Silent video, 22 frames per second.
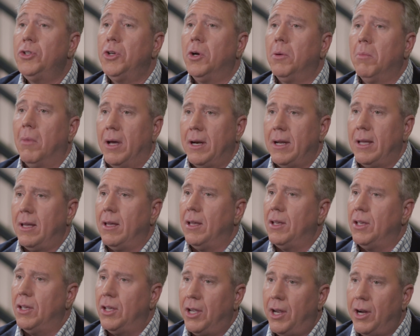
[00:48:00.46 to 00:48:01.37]
your money
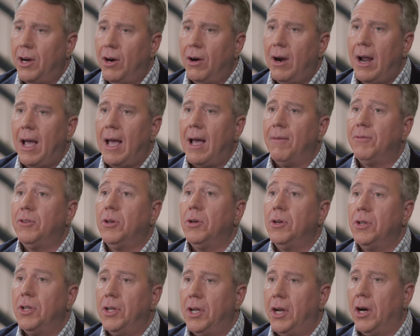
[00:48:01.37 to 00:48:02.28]
year after
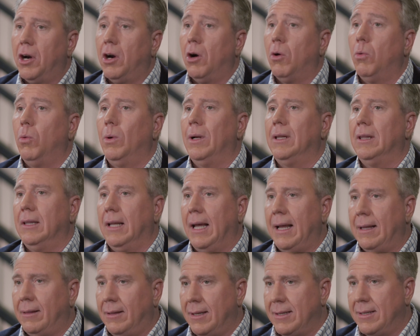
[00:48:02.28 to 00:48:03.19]
year
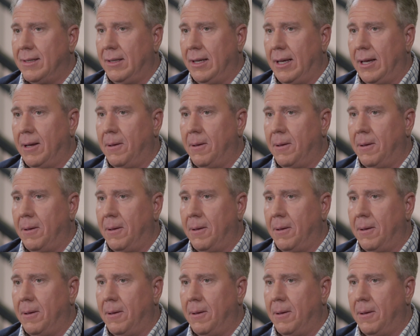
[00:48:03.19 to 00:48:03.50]
relentlessly.